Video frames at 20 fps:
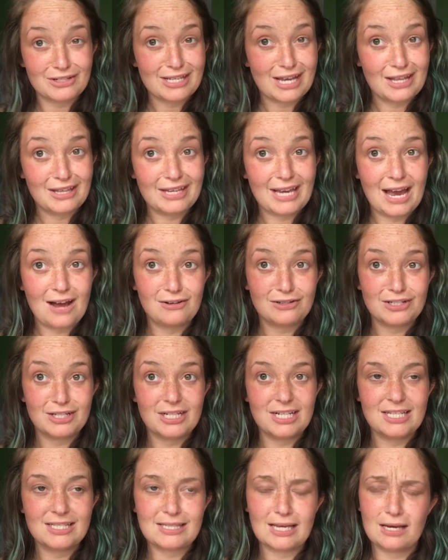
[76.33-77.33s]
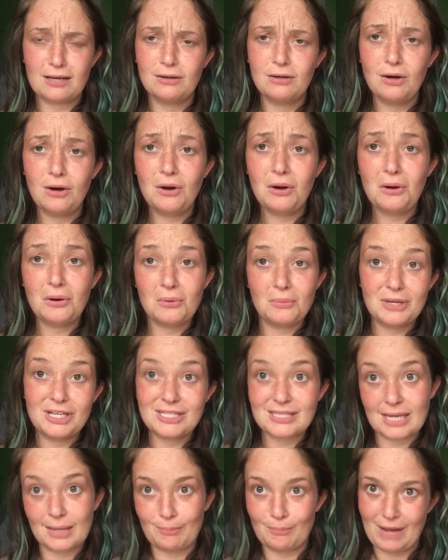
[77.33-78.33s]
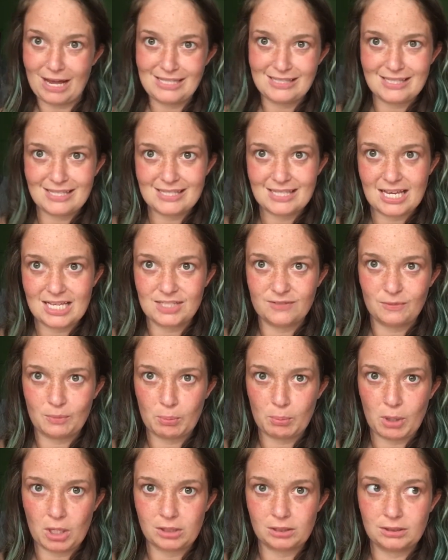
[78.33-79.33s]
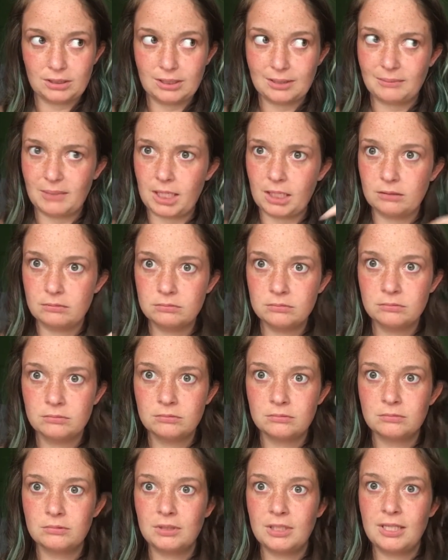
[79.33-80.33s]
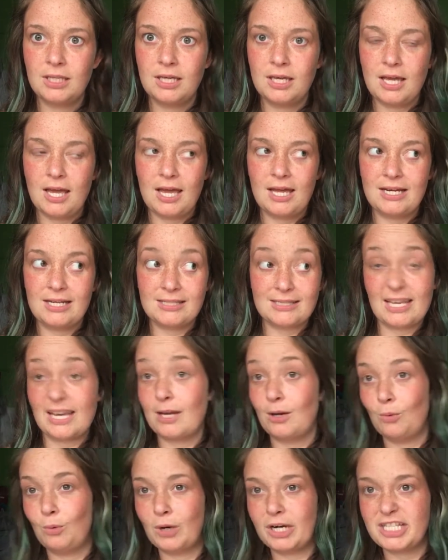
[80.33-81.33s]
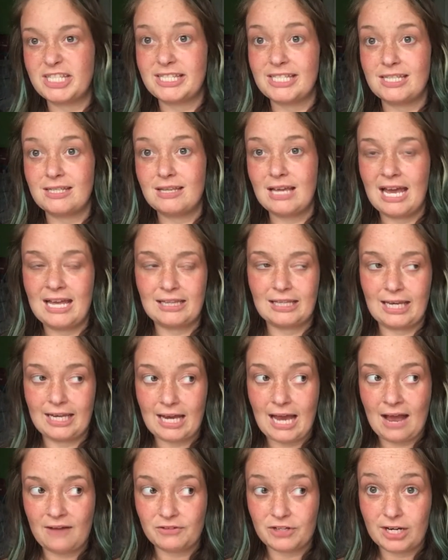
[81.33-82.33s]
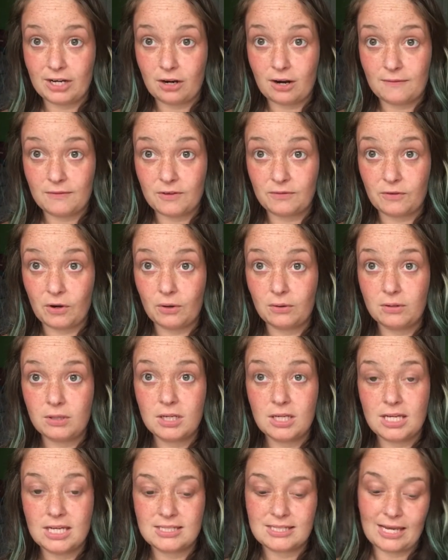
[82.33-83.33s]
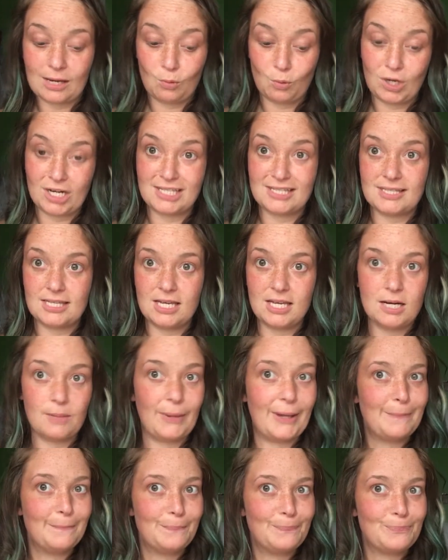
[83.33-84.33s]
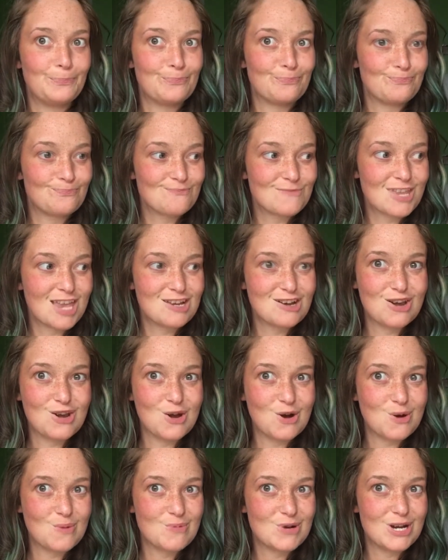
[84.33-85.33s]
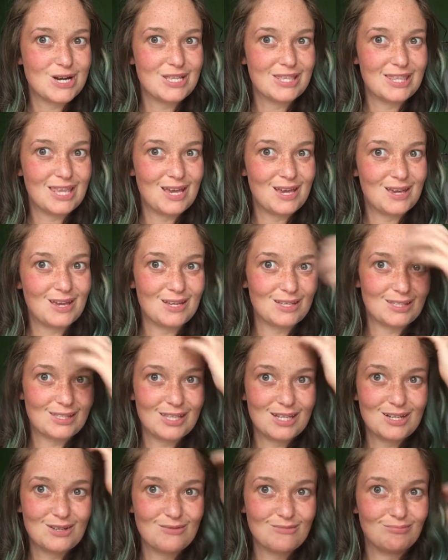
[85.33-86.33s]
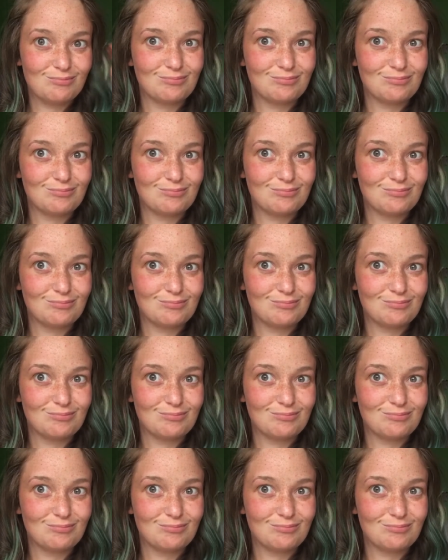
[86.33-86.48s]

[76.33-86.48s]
side of the counter, and he's like, oh, he's like, mine's the size of a bottle, and I'm like, and he's like, want to see? And like after I got off the phone, he's like, want to see? And I'm like, no, I'm good, thanks. Like,